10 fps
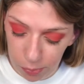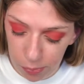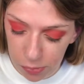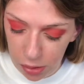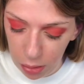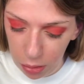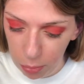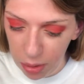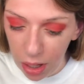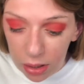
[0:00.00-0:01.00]
So I'm going to be
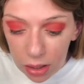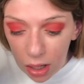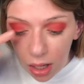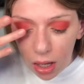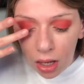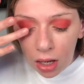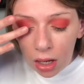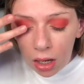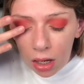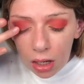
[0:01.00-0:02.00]
adding that
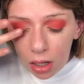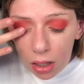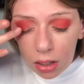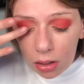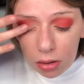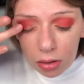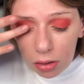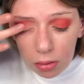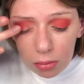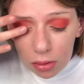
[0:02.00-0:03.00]
to
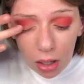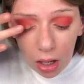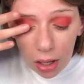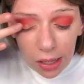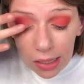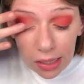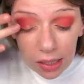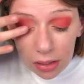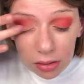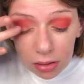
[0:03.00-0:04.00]
the eyelid.